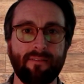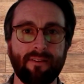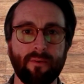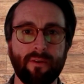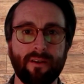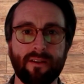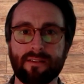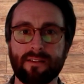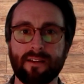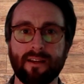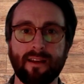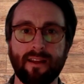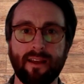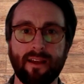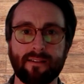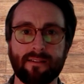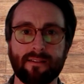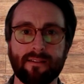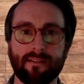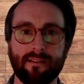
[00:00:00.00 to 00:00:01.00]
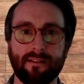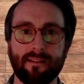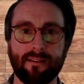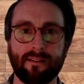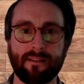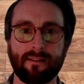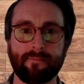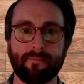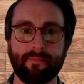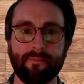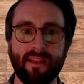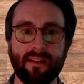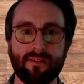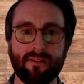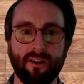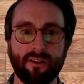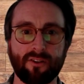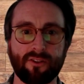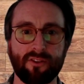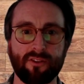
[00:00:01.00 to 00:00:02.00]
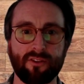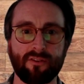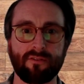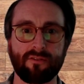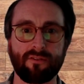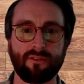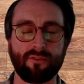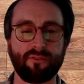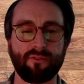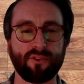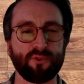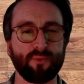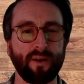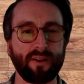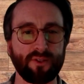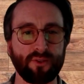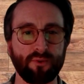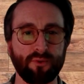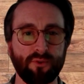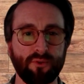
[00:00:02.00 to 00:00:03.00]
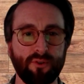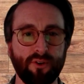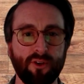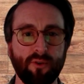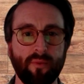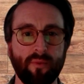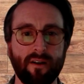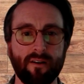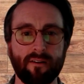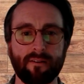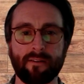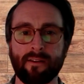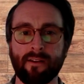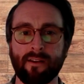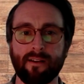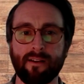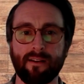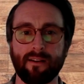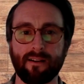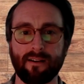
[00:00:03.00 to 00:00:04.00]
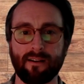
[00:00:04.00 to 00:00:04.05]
having ways to connect and talk to your friends from high school who know you better